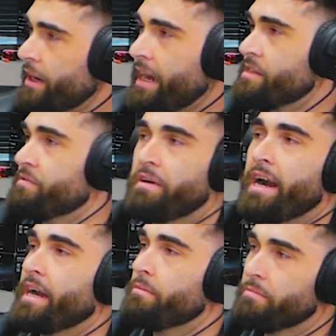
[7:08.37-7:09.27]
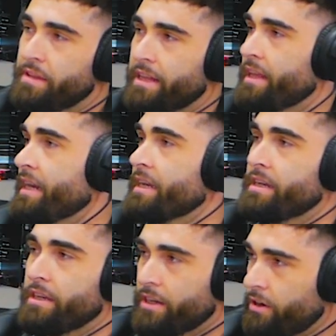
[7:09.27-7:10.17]
as a vibe that like,
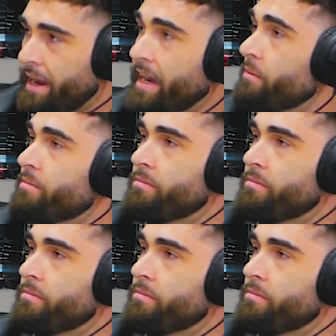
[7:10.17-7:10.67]
you know, any,